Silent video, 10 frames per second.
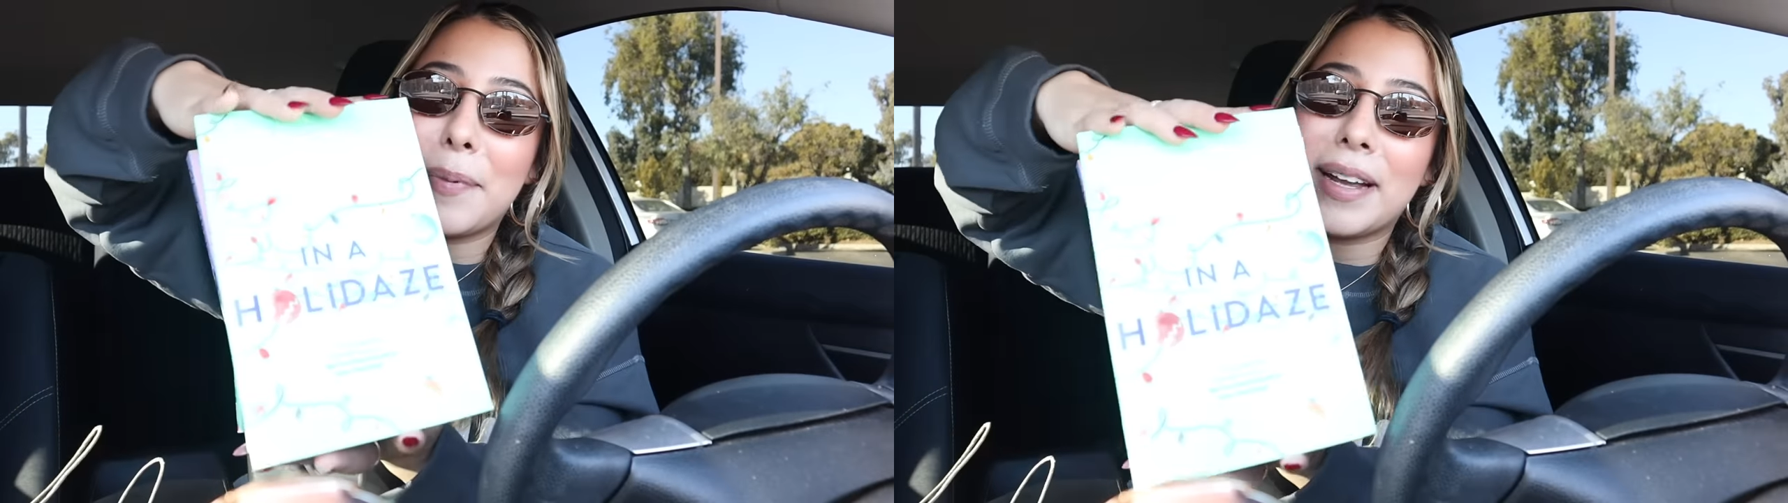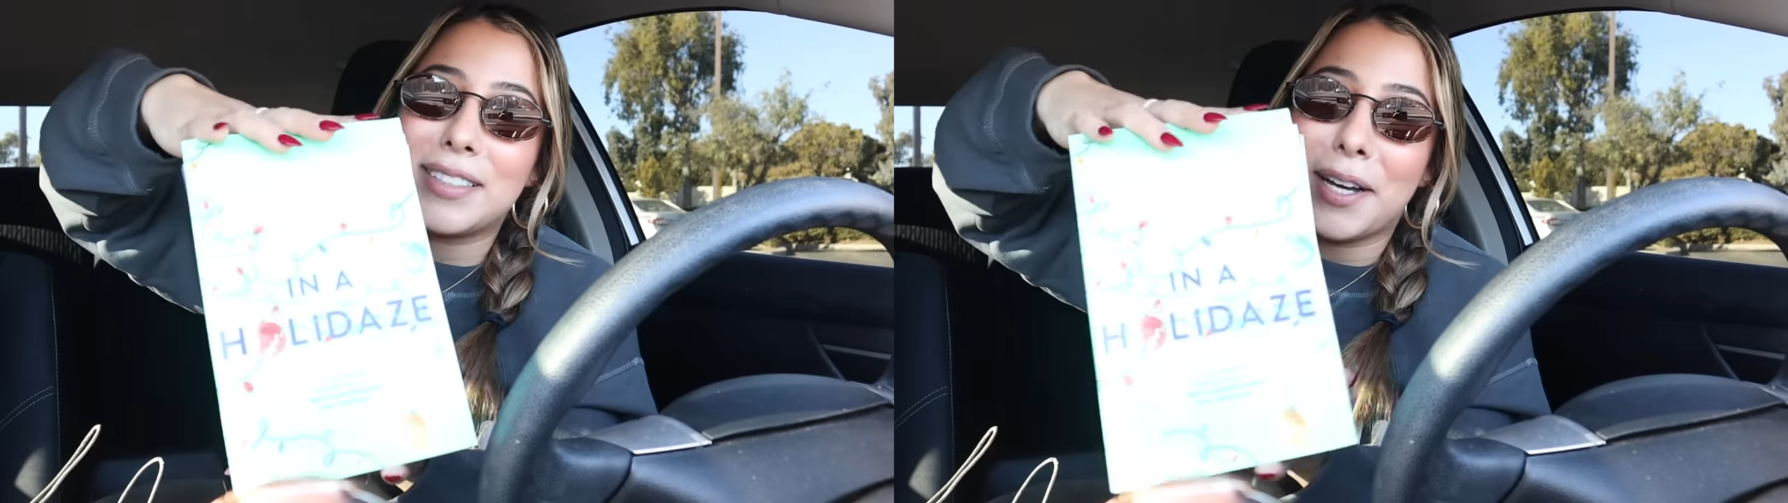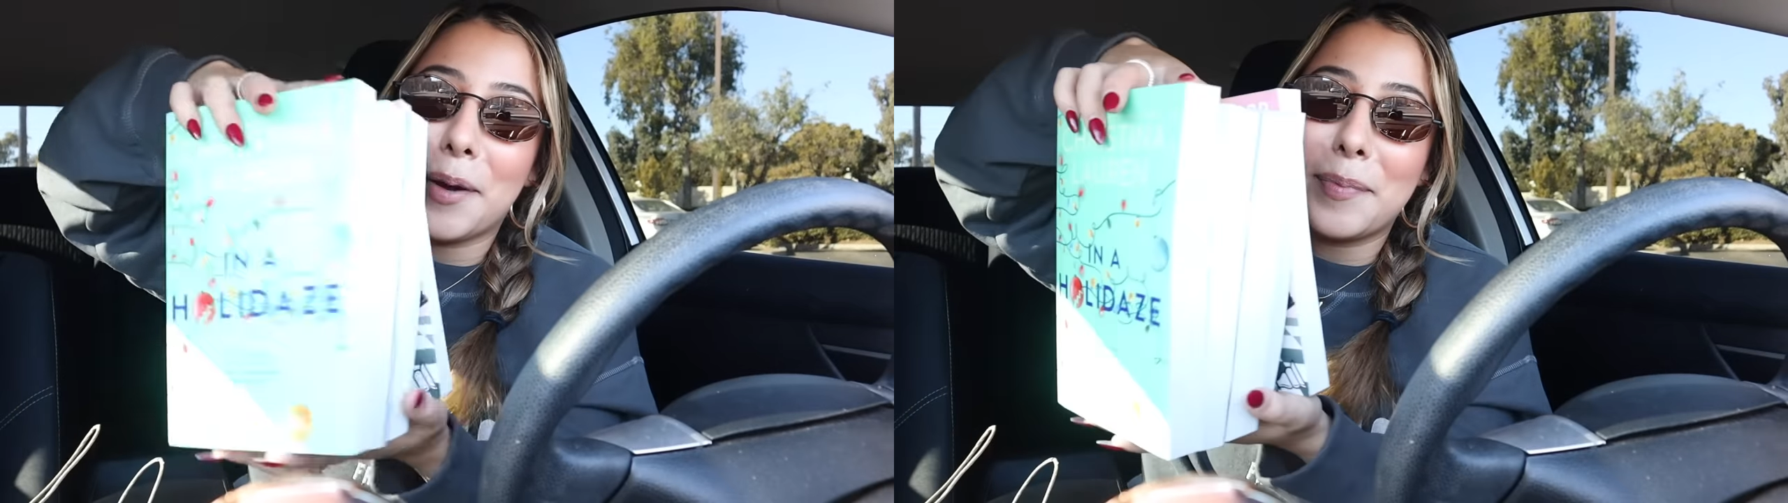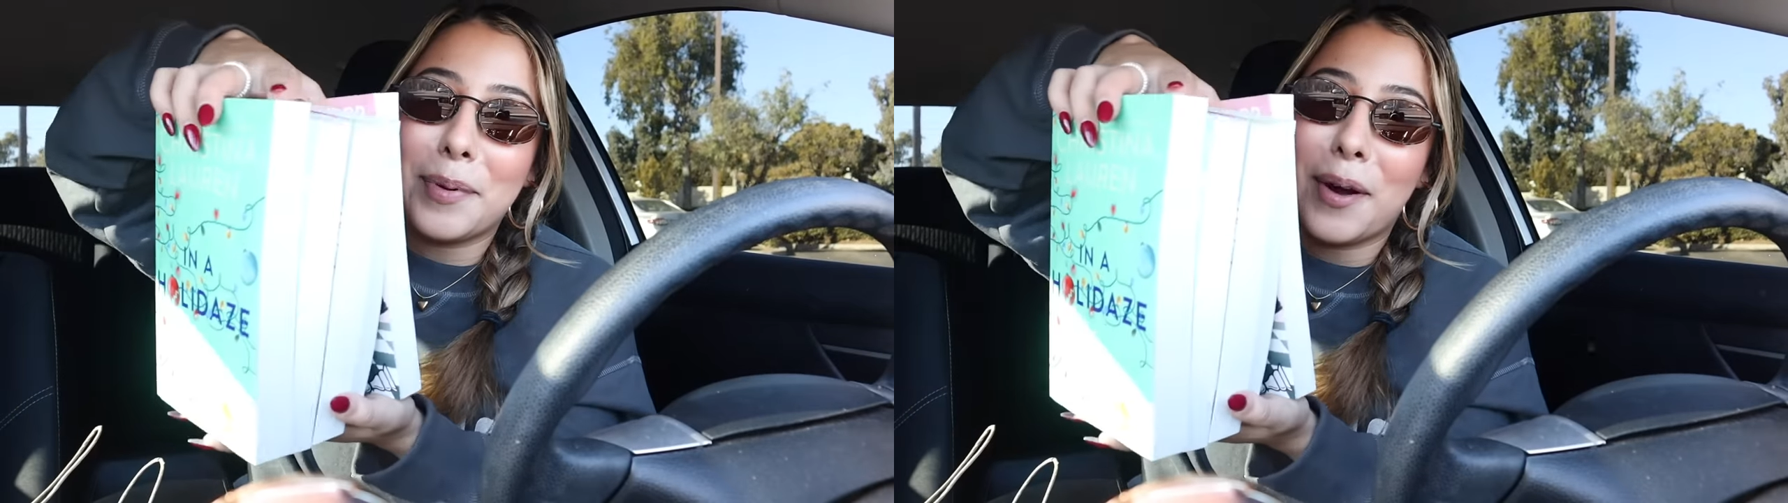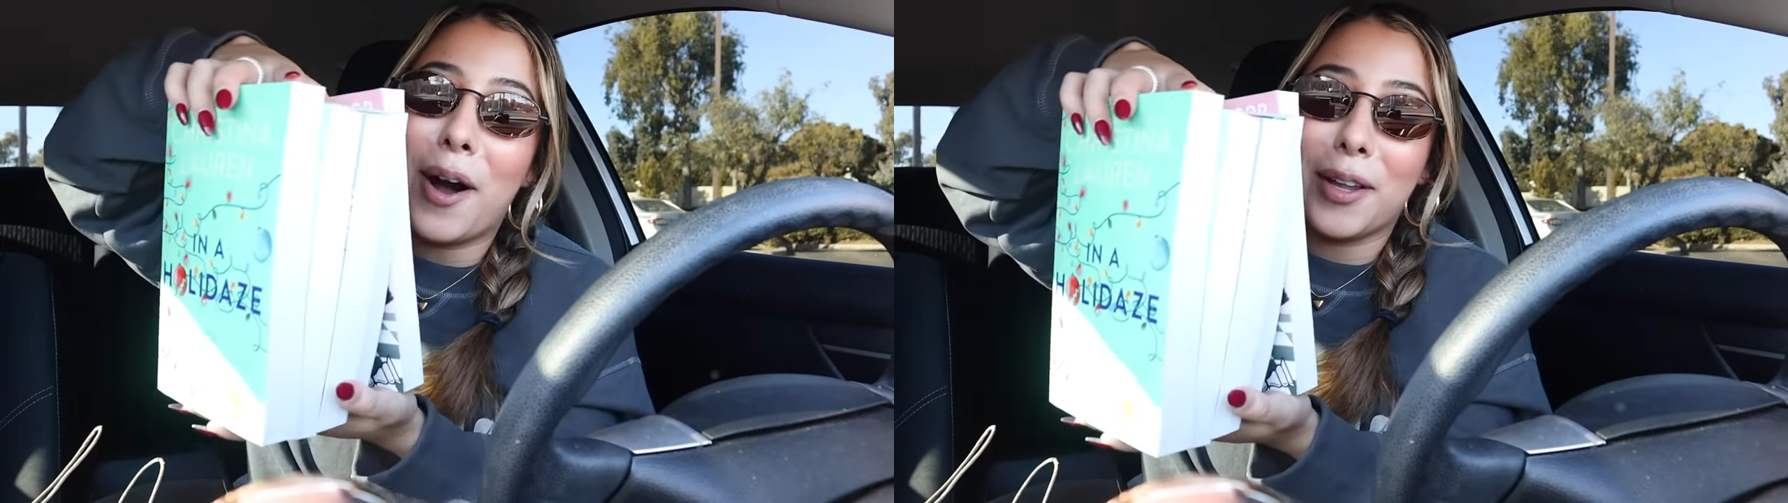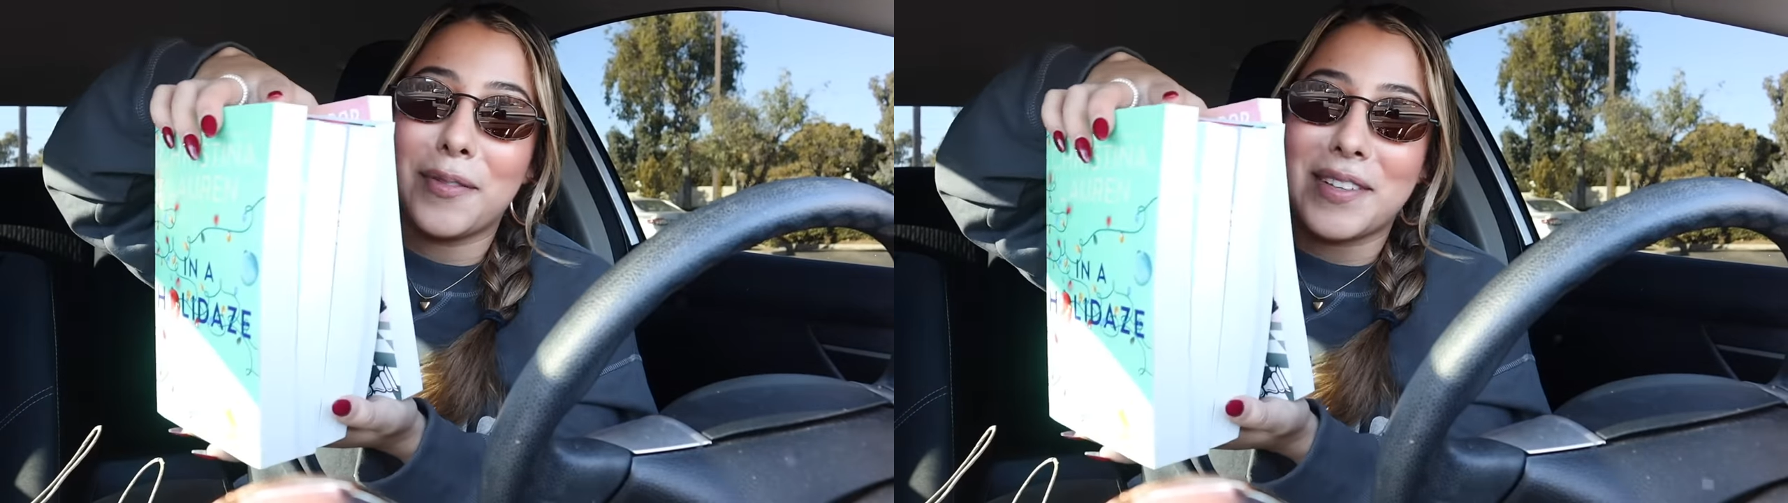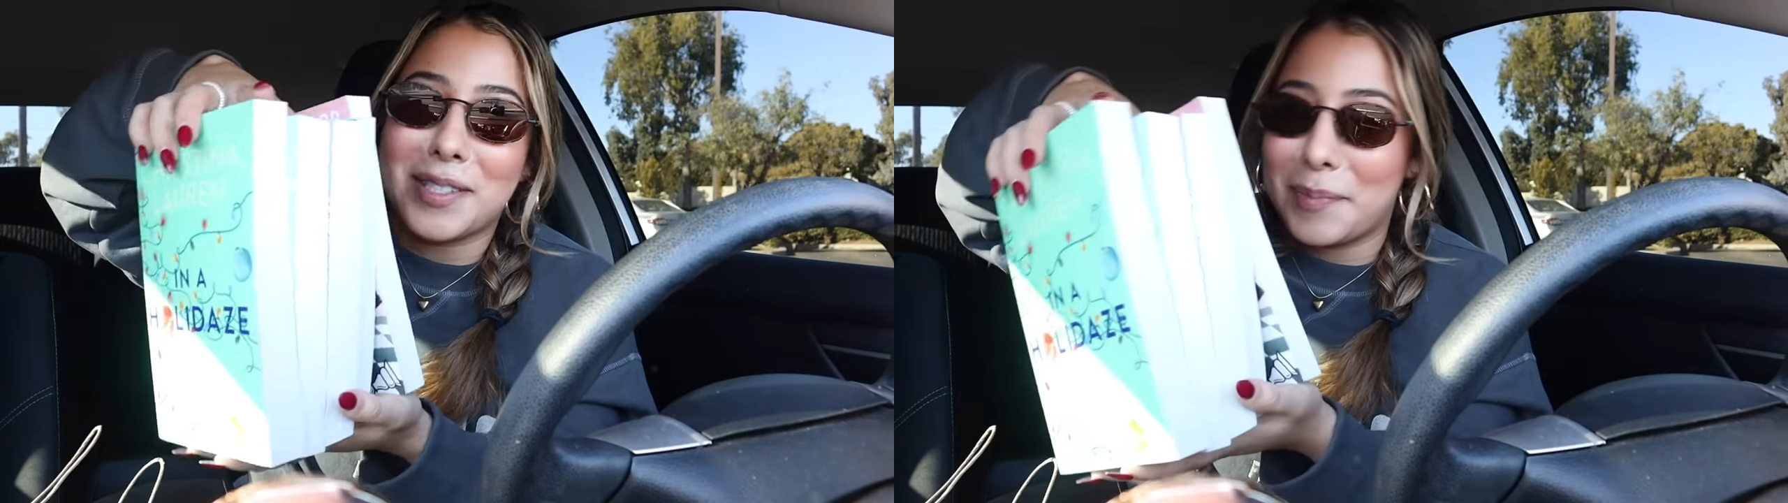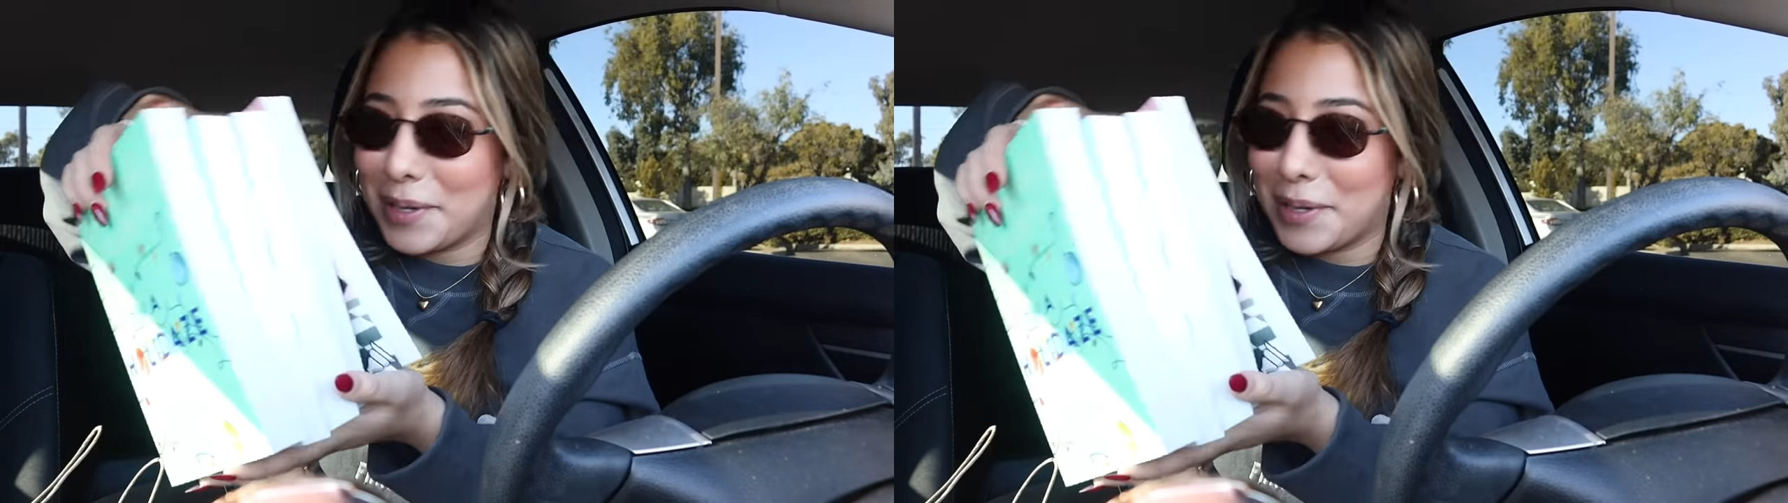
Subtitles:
picked up all of these